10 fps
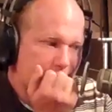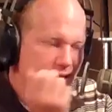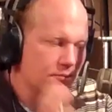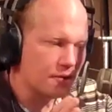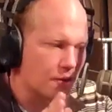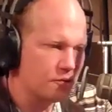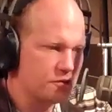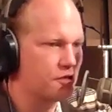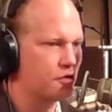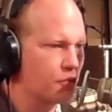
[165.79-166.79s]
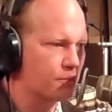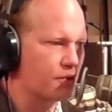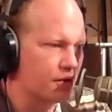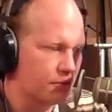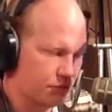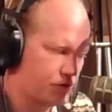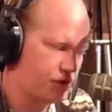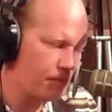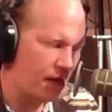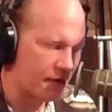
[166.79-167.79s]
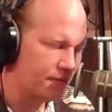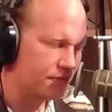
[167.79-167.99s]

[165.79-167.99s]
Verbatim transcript: tell you what, I want to take a quick break. Mm, come back.